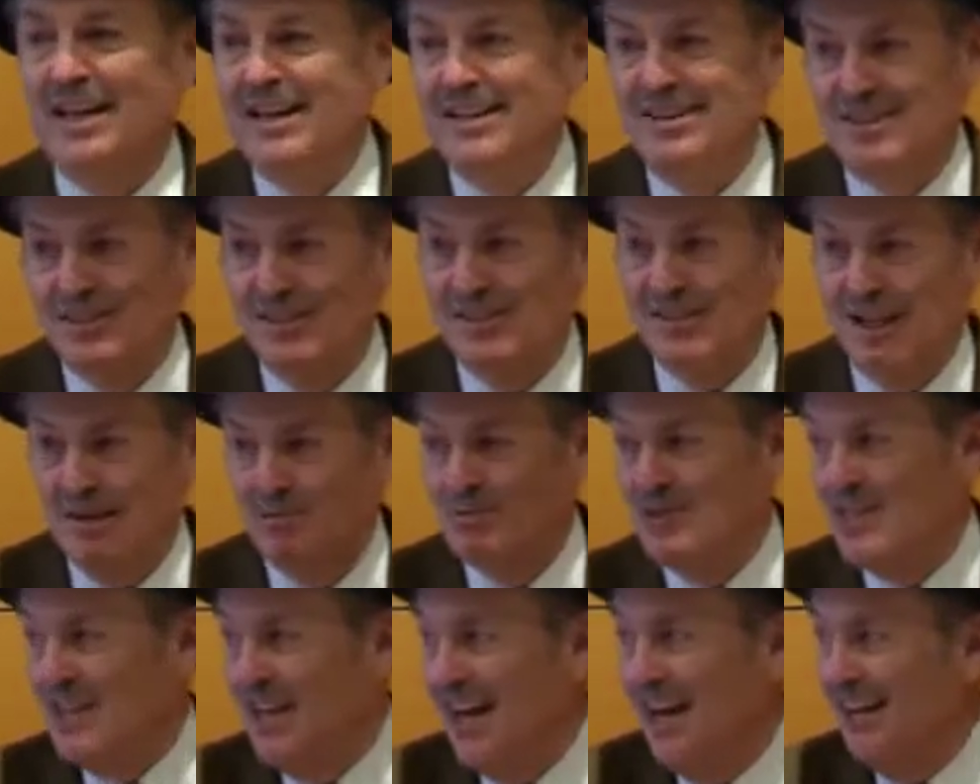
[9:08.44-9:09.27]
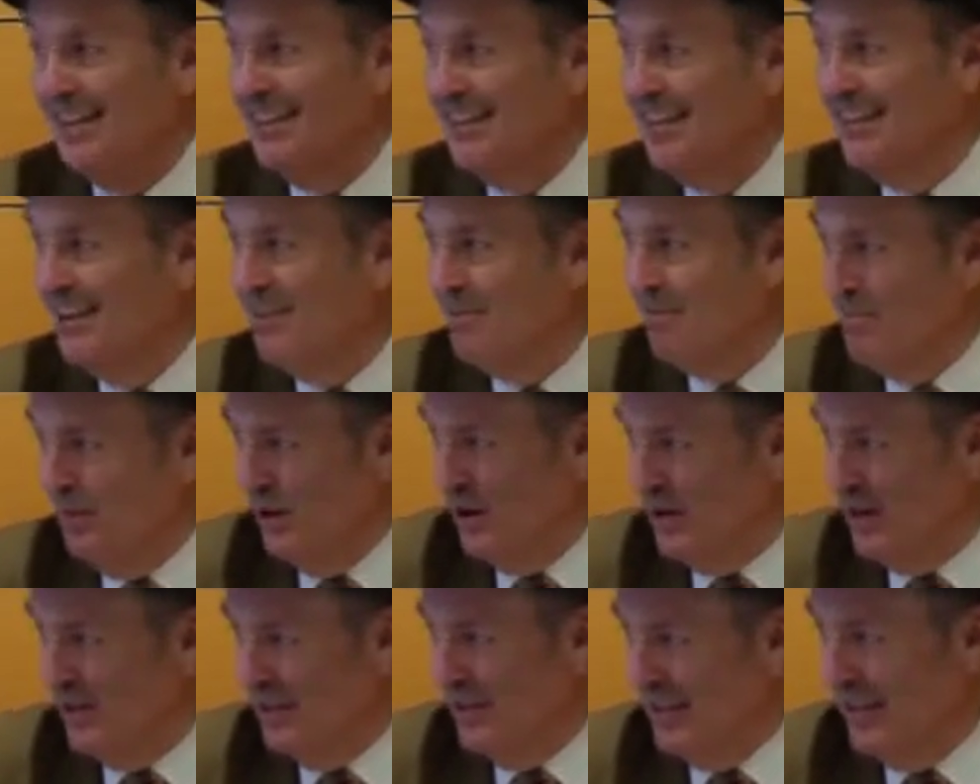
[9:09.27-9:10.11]
just absconded on
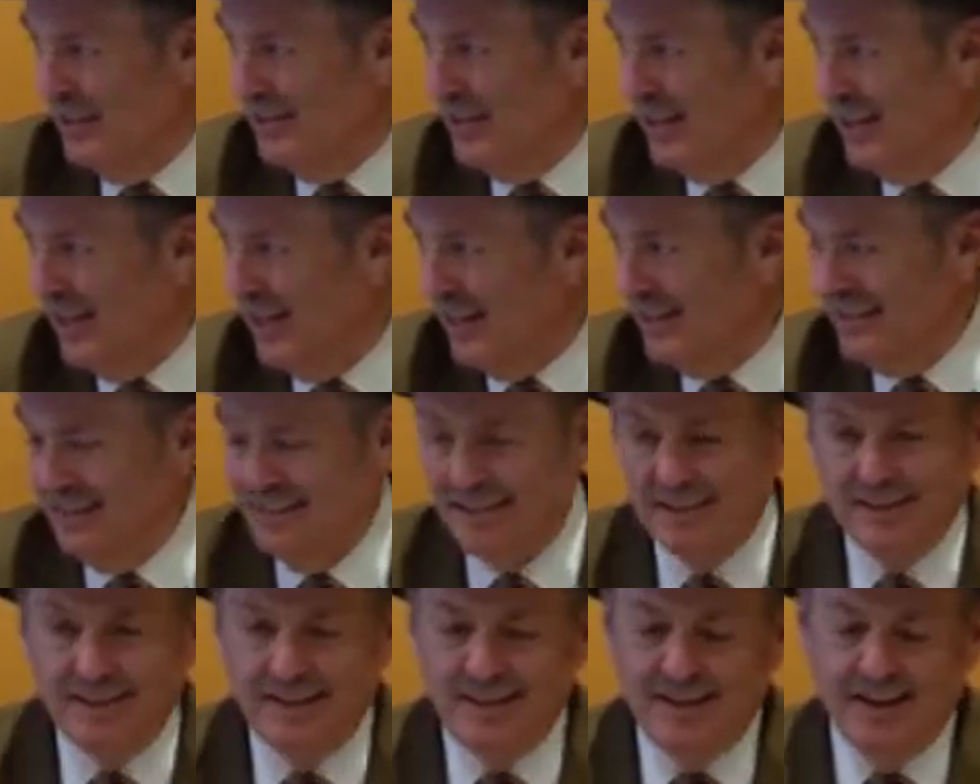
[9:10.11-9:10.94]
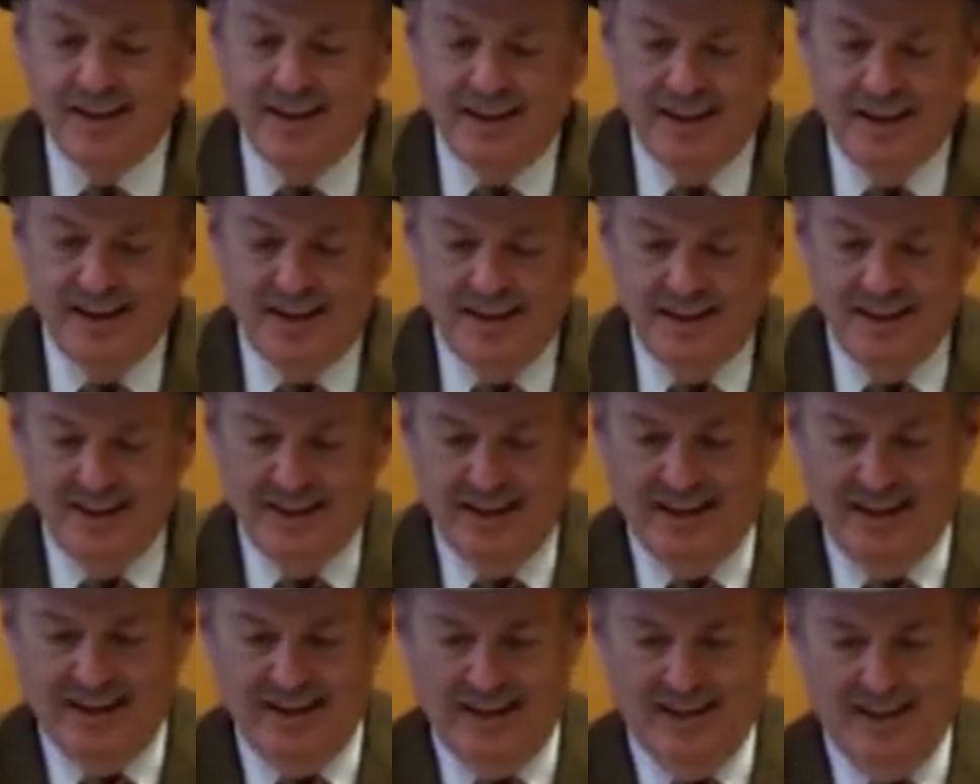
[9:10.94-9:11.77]
part of their debt. And
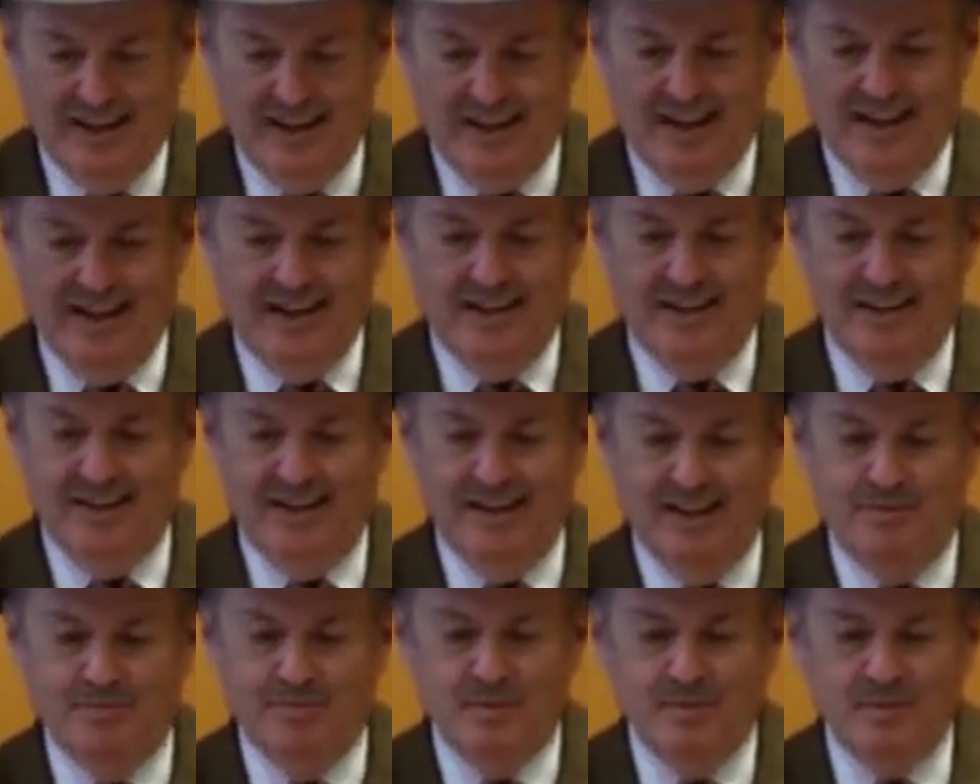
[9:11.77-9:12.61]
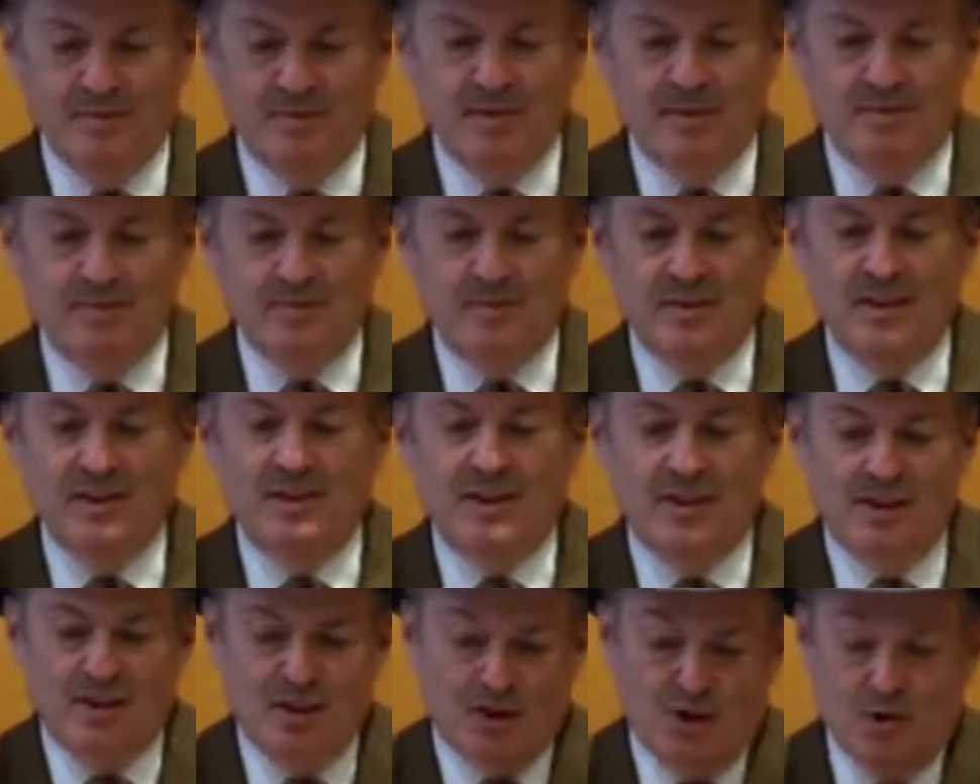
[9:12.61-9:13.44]
the
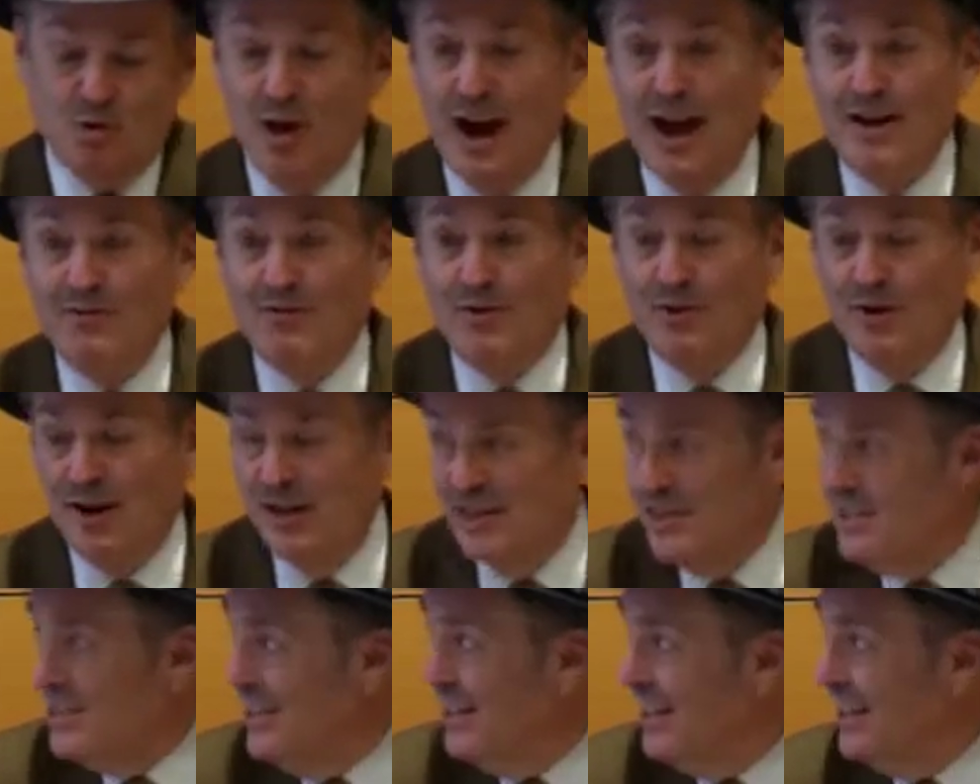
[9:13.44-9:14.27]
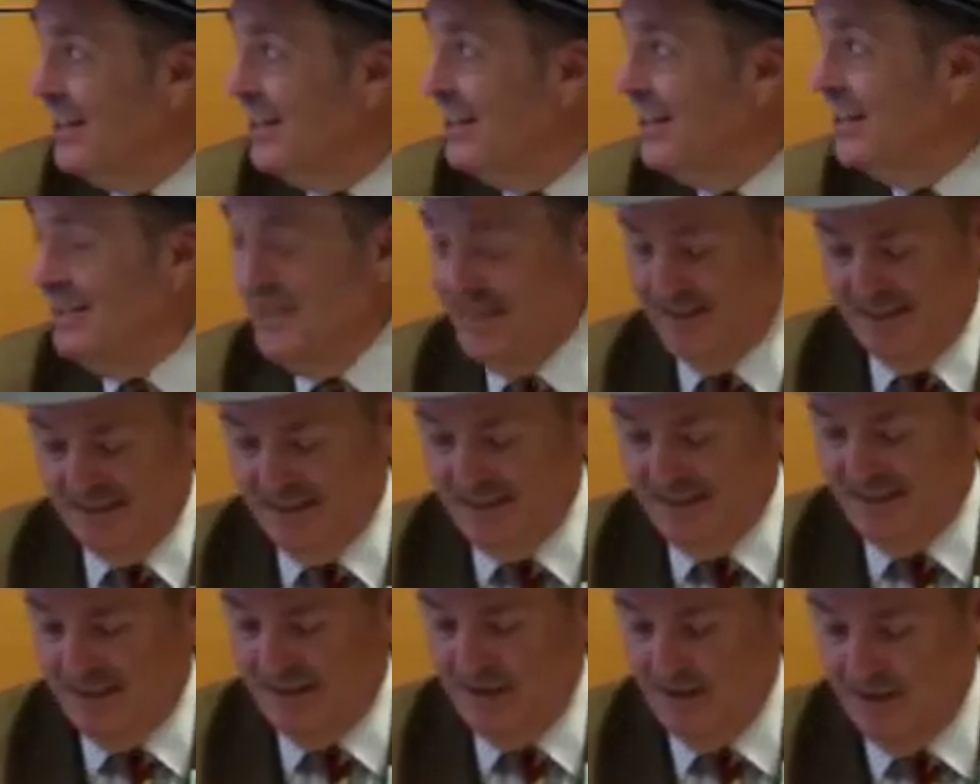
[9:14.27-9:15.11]
cry for us thing is,
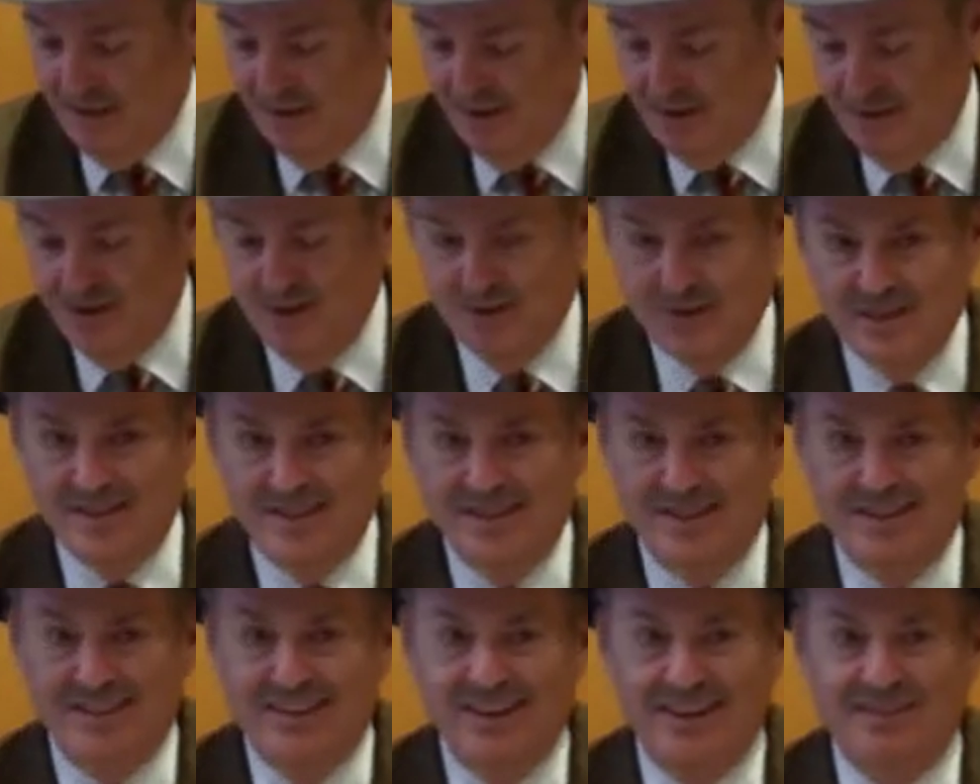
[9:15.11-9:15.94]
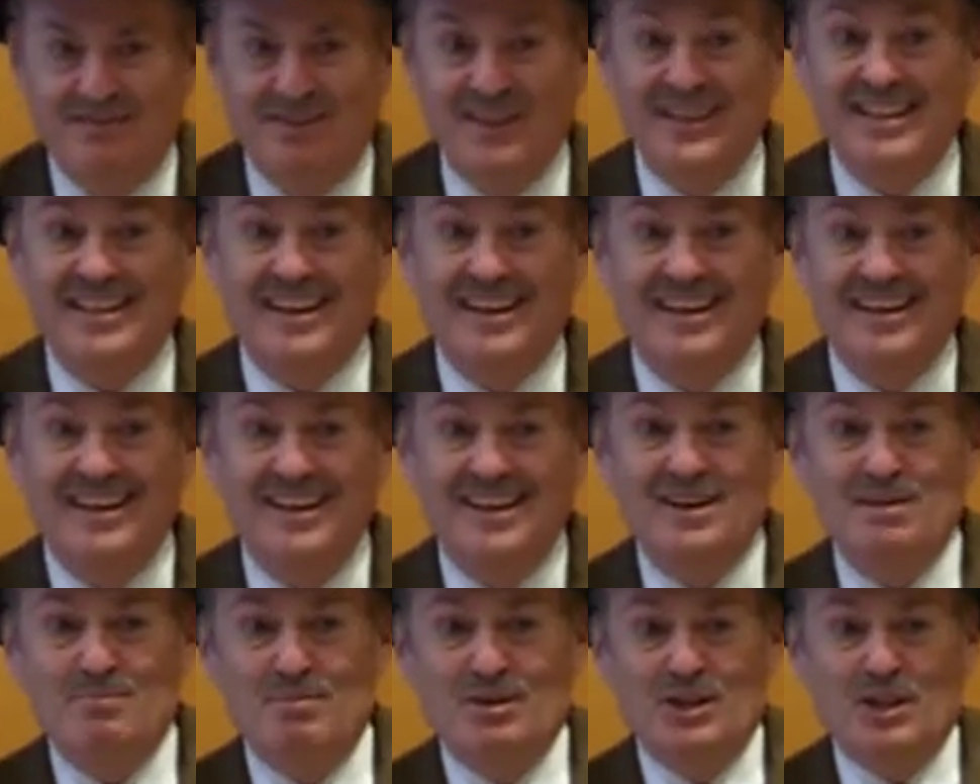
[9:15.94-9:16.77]
of course, the Evita.
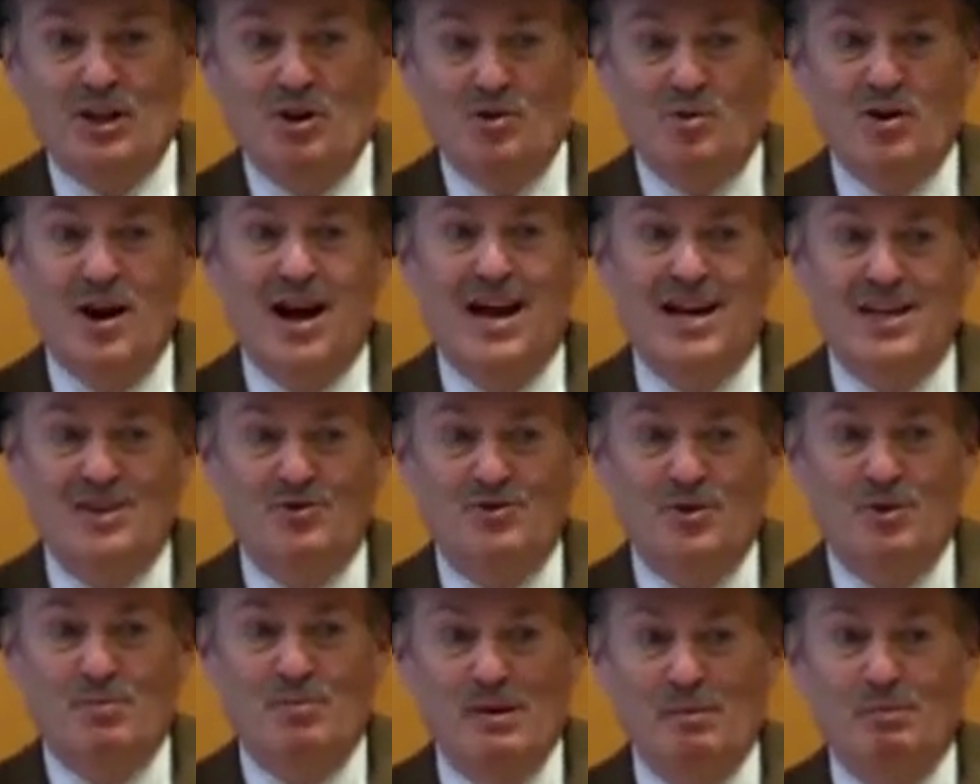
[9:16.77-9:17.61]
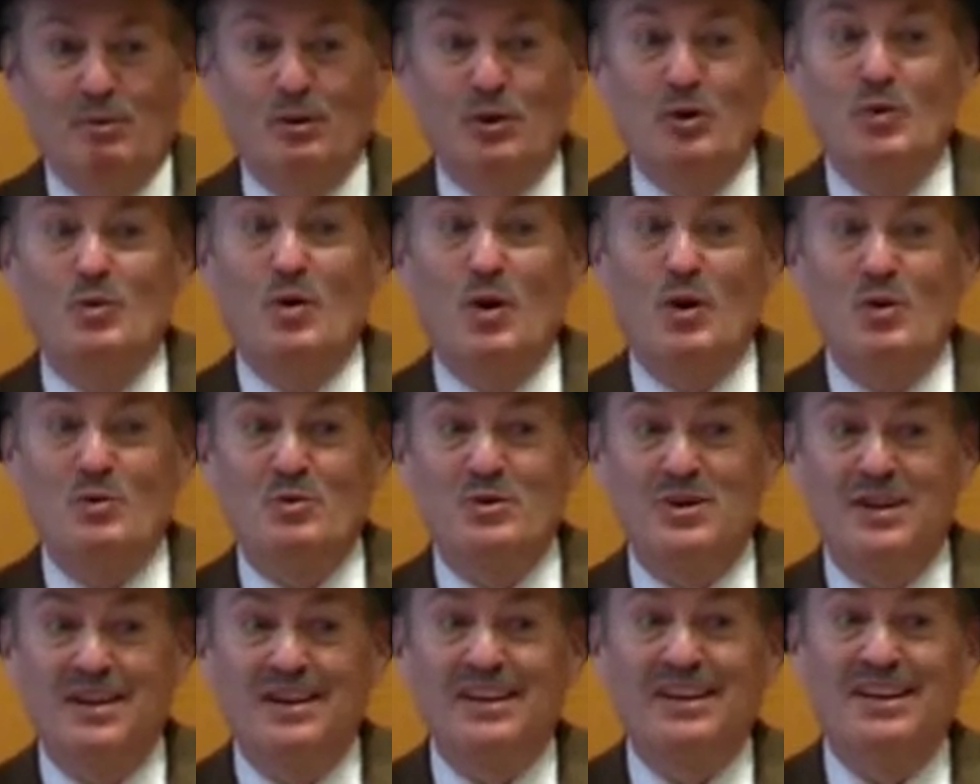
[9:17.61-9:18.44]
But the cry is for people who
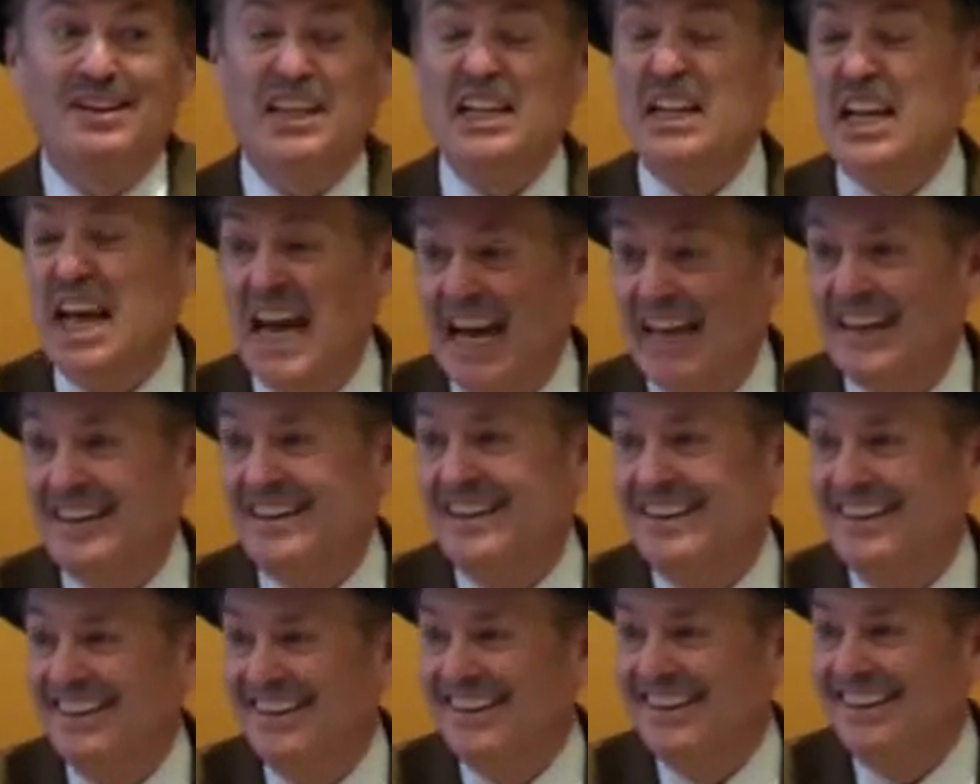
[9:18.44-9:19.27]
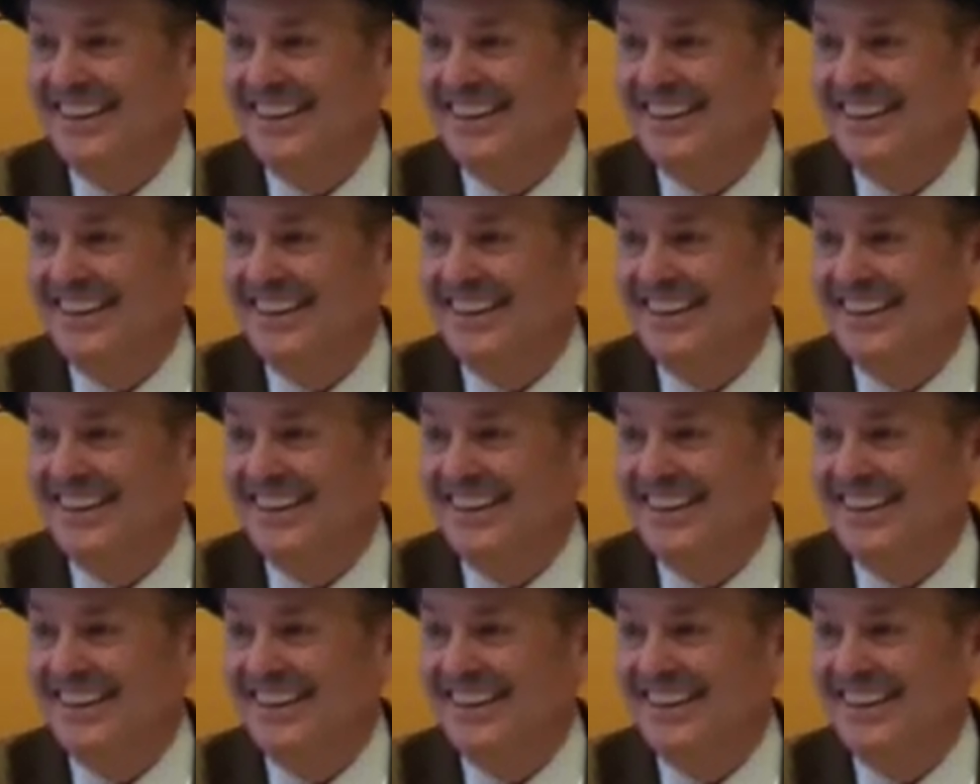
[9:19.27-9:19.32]
owned the debt.